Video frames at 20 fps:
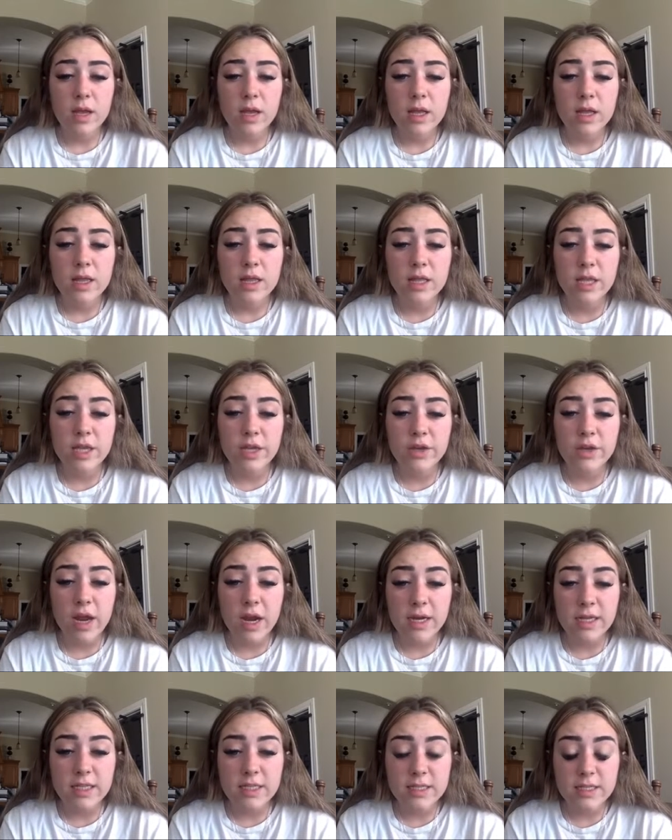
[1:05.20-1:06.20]
The
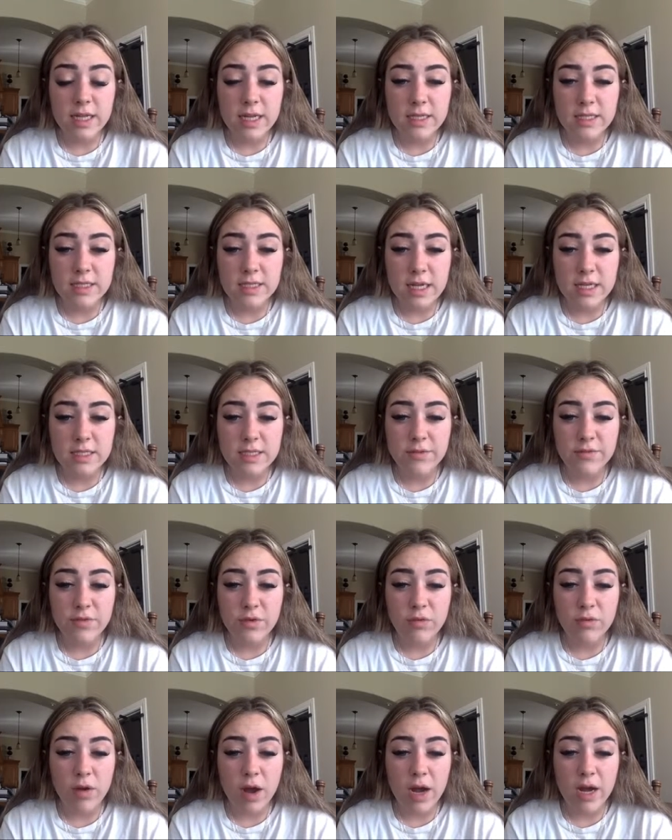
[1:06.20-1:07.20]
United States has a
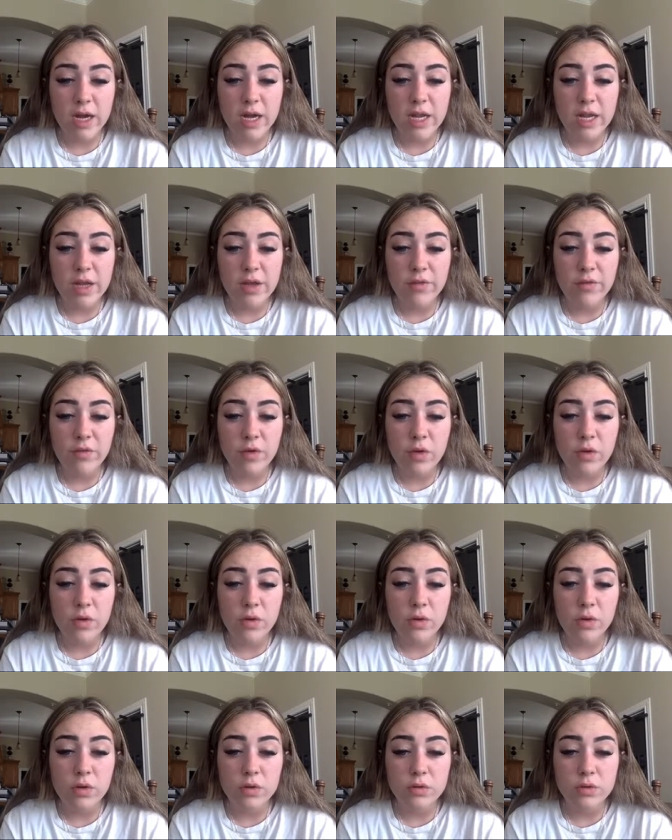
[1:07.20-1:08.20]
variety of
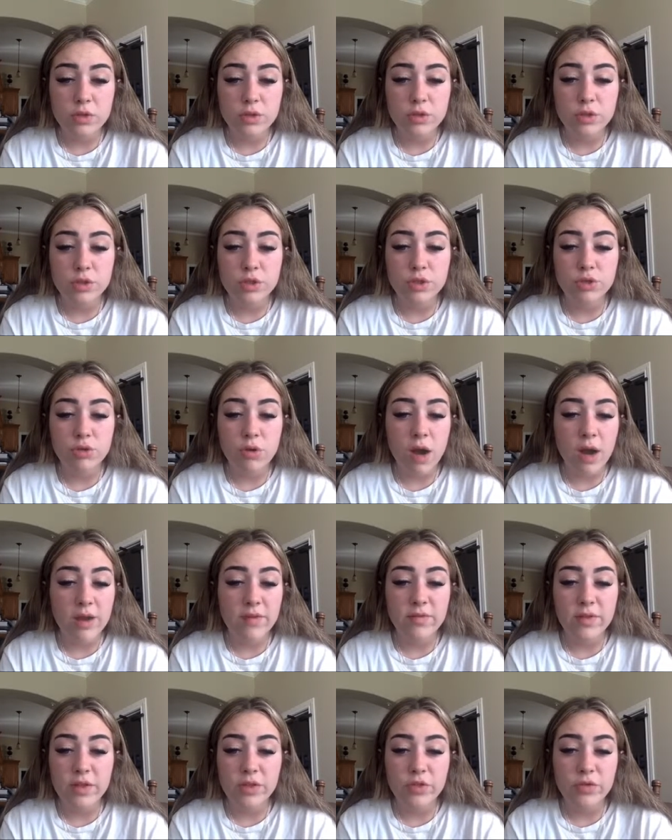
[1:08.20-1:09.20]
co-cultures
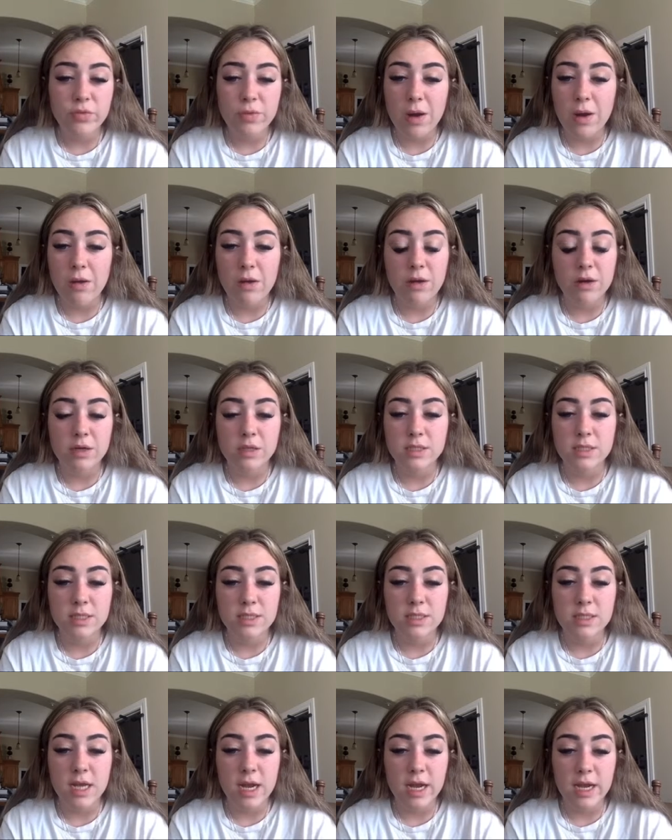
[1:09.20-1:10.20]
thriving throughout our
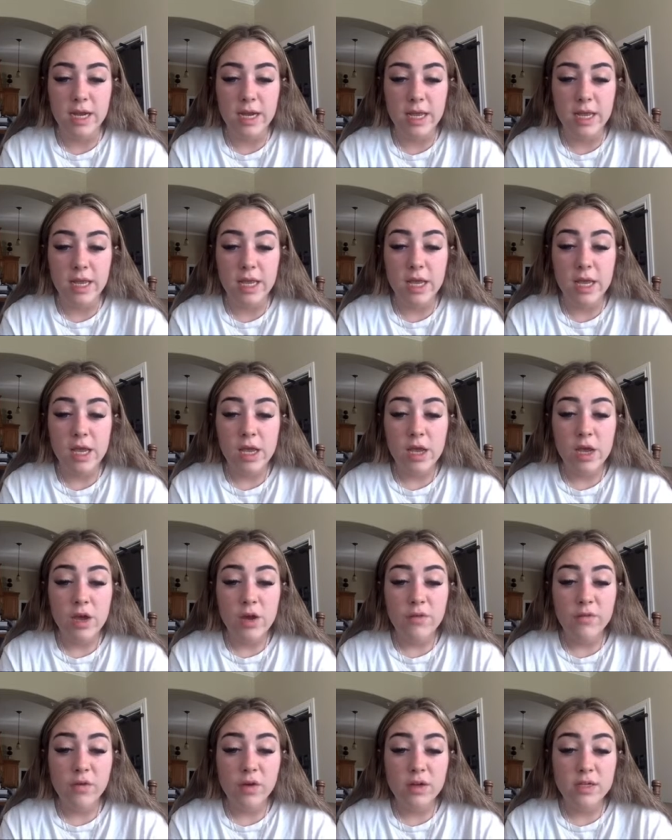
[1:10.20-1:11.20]
society.
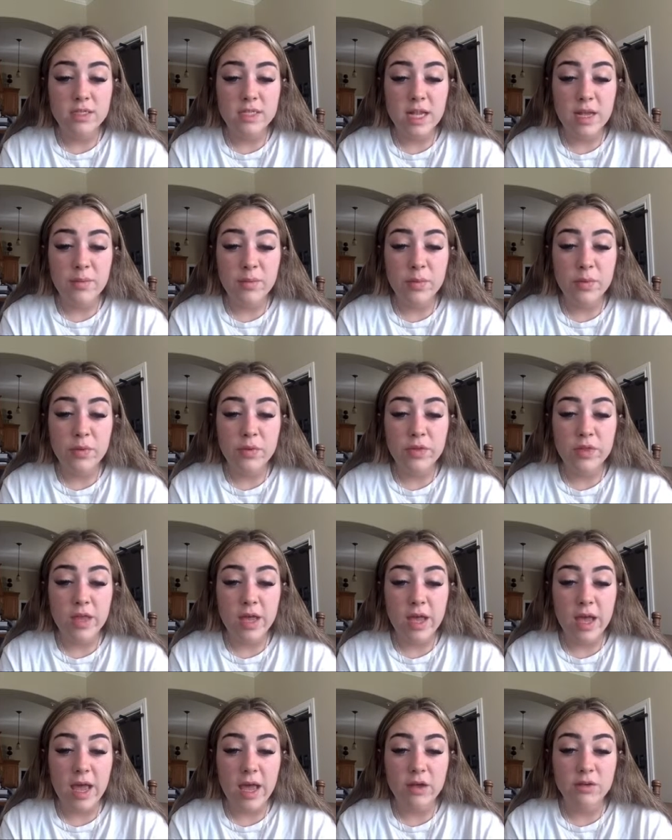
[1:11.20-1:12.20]
For example,
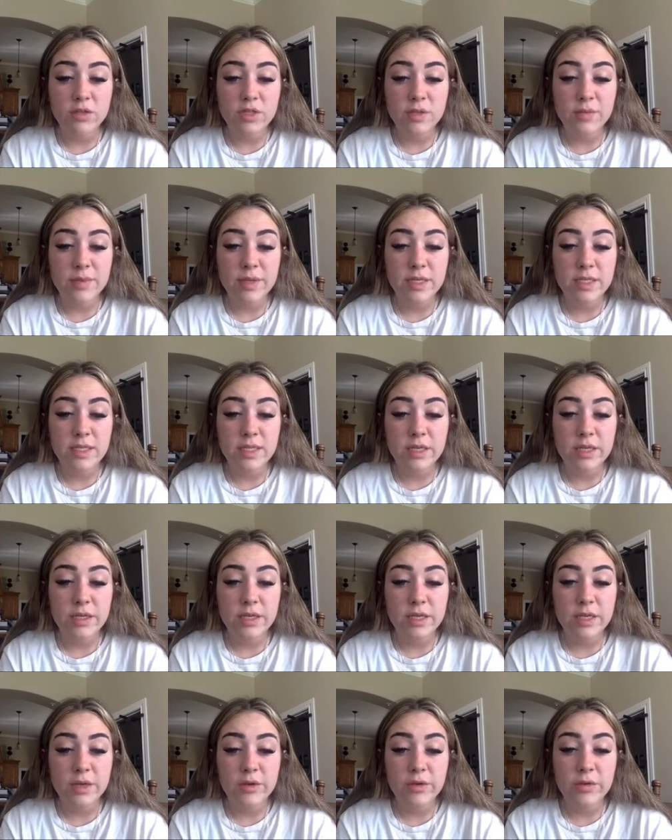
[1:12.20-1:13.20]
the
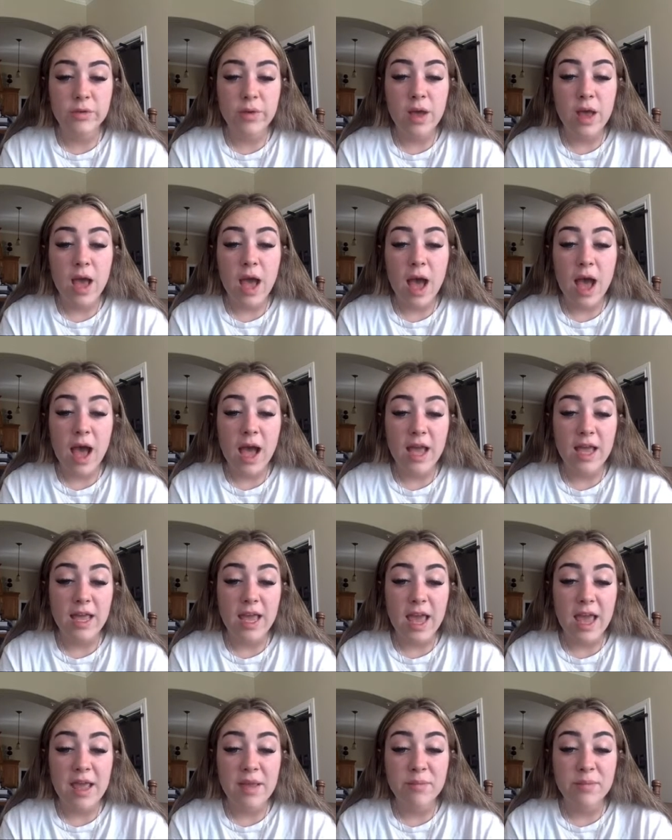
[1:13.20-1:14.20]
LGBTQIA+
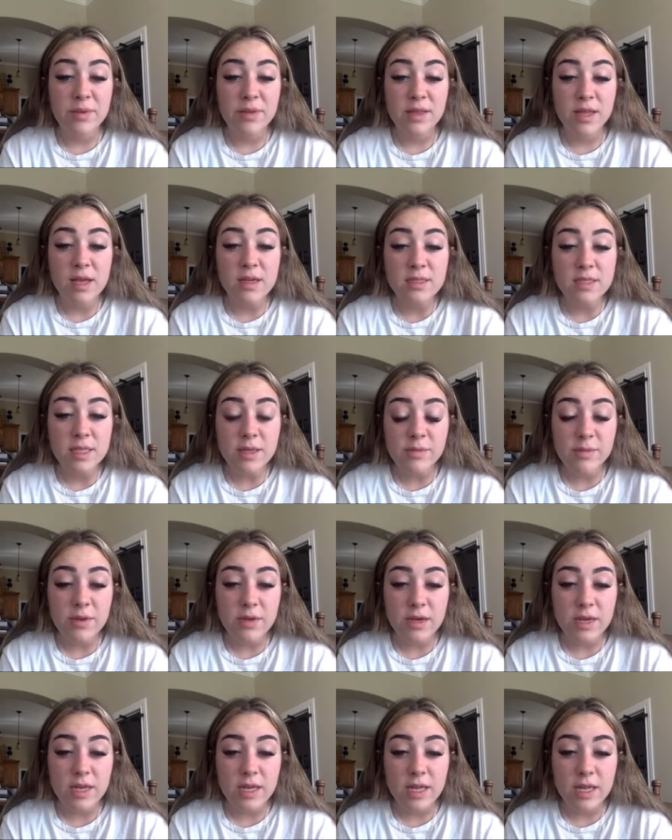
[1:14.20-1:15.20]

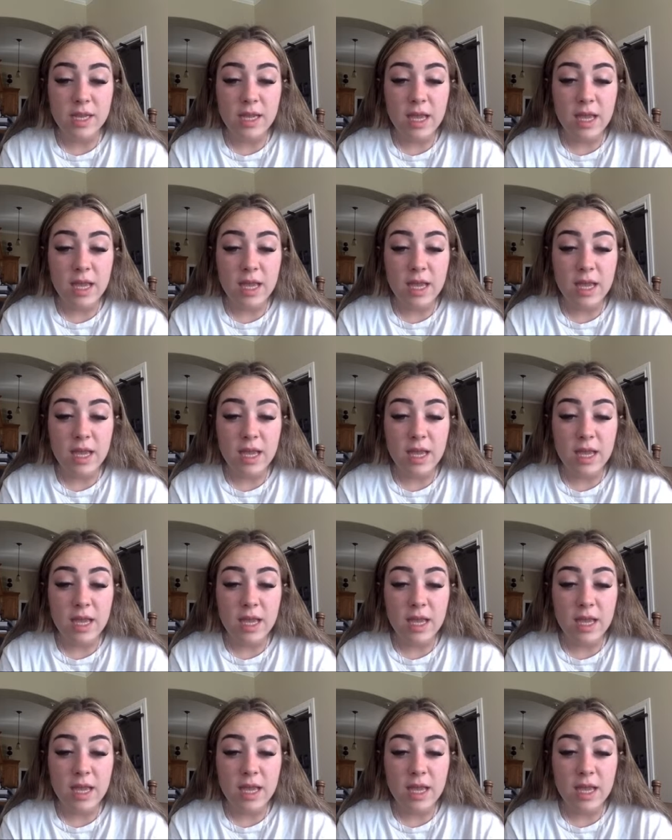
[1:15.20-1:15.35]
community